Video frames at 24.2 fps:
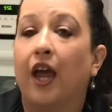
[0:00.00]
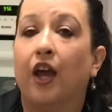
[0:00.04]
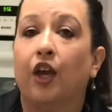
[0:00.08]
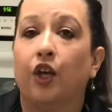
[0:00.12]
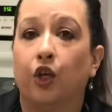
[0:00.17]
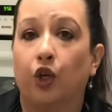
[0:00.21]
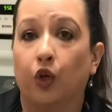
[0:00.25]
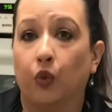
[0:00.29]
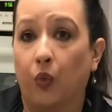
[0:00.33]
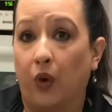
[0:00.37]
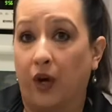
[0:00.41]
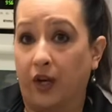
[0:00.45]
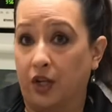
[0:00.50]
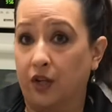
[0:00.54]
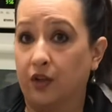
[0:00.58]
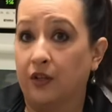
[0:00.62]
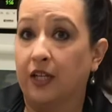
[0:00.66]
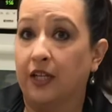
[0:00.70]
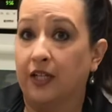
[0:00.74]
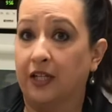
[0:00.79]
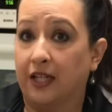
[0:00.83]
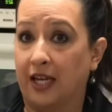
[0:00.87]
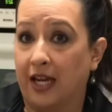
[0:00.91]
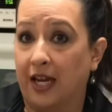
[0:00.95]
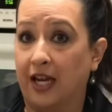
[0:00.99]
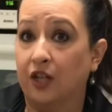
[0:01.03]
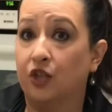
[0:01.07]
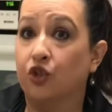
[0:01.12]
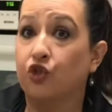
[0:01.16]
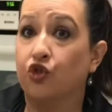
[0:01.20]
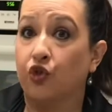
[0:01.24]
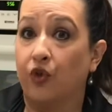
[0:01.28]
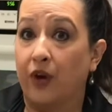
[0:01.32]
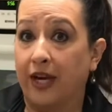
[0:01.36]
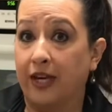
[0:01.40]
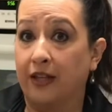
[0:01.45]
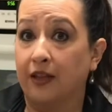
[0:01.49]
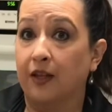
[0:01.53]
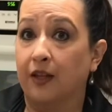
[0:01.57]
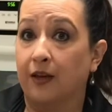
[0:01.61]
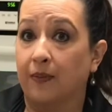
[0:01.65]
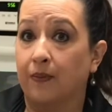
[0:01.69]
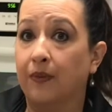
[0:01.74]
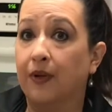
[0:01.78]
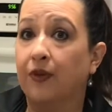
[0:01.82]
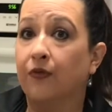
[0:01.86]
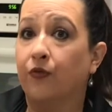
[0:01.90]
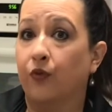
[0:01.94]
You'll want to, again, drain them
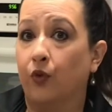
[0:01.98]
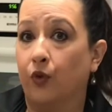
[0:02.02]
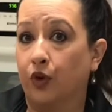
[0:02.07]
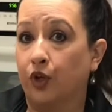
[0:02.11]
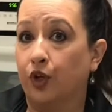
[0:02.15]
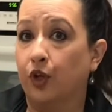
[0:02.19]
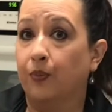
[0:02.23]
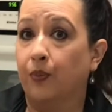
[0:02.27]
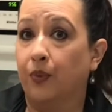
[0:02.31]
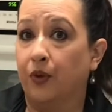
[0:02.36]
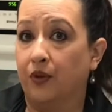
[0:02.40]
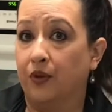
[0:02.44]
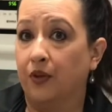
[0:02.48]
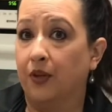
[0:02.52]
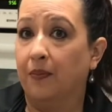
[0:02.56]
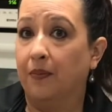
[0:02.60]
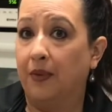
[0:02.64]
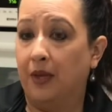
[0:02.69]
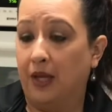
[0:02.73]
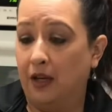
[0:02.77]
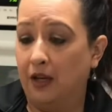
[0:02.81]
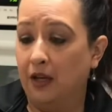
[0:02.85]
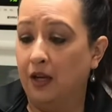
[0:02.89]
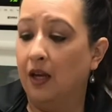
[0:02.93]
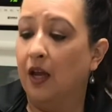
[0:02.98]
before you put them in.